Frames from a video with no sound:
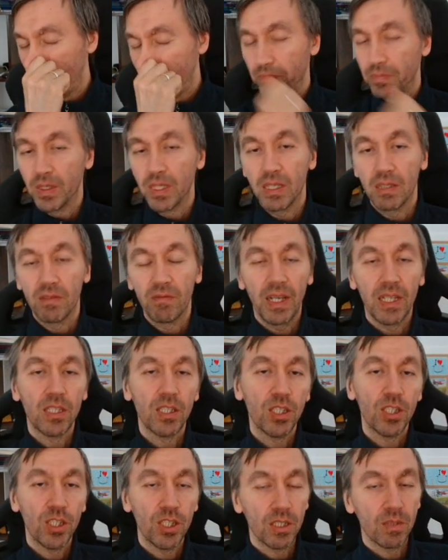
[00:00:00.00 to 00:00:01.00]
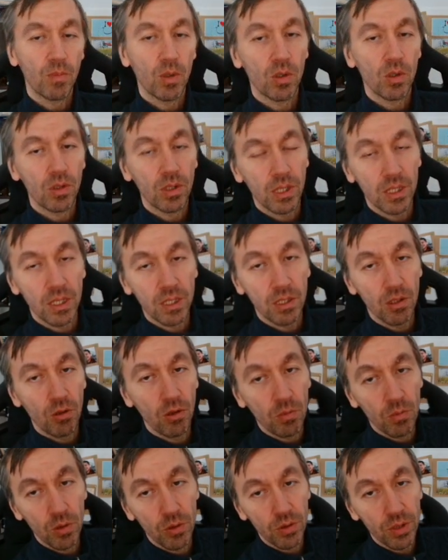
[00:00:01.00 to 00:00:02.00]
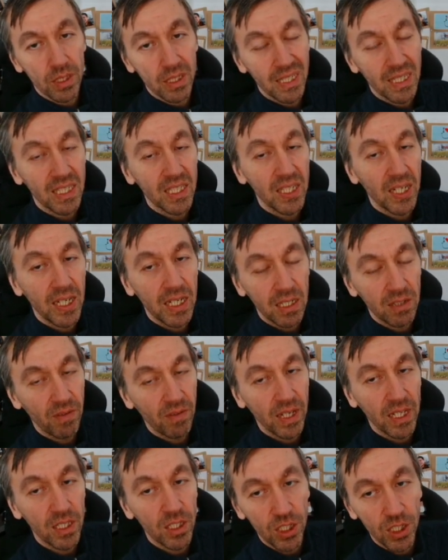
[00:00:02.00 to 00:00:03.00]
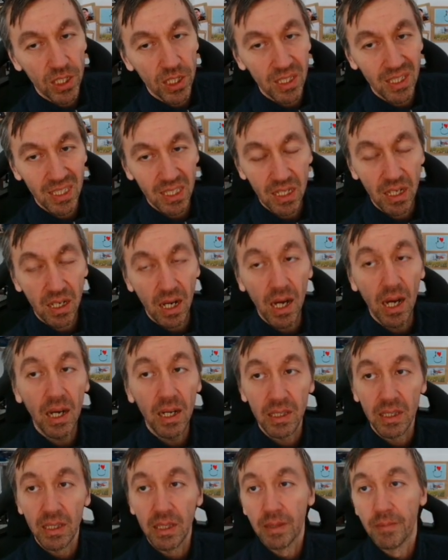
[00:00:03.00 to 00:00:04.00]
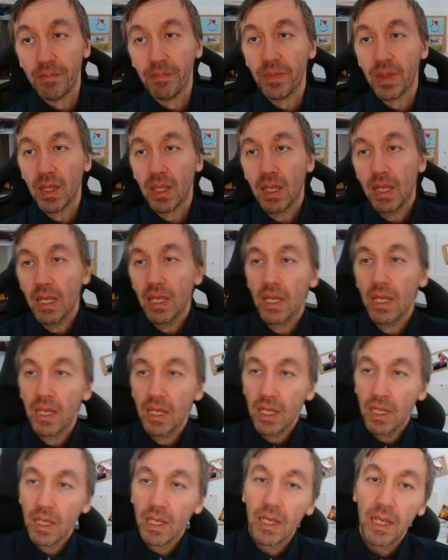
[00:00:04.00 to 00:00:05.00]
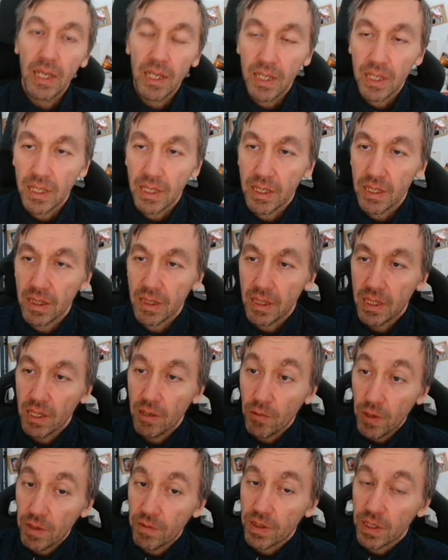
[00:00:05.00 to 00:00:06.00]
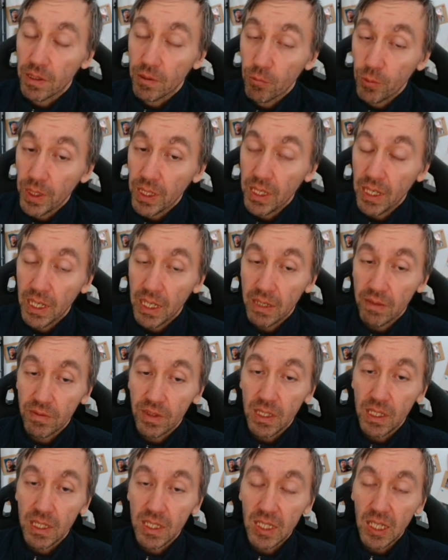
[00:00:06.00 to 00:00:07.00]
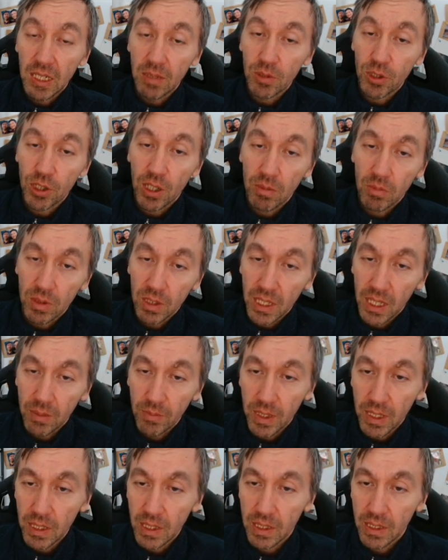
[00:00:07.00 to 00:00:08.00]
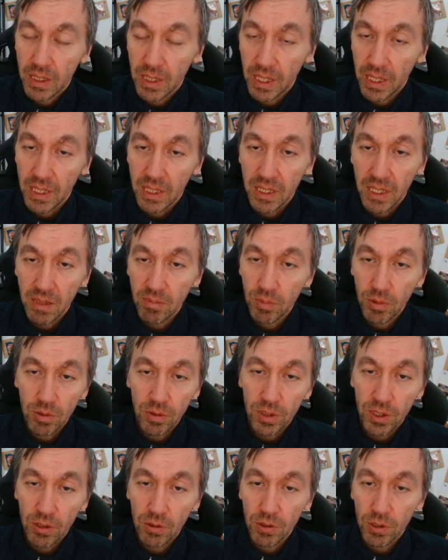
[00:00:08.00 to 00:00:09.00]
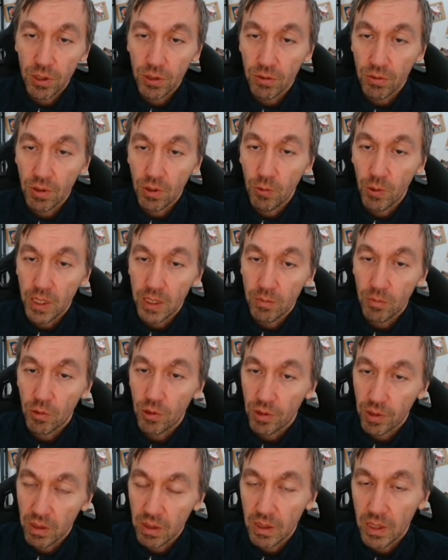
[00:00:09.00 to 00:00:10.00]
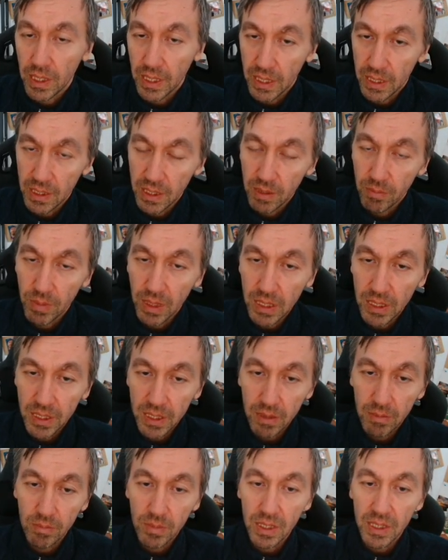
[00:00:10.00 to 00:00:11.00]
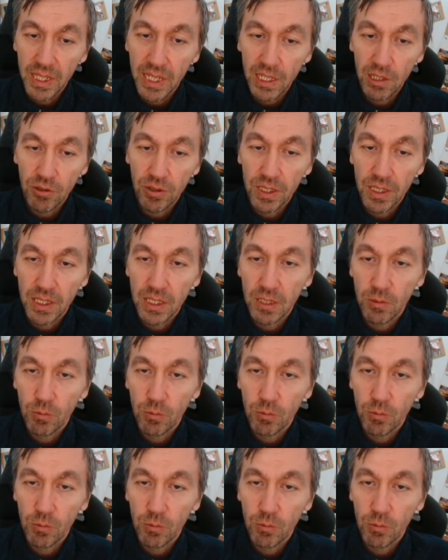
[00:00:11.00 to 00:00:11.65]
the advantage is almost, the entire advantage is gone. However, we have the time trouble coming, and Nepo is also quite mortal, and he makes some inaccuracies,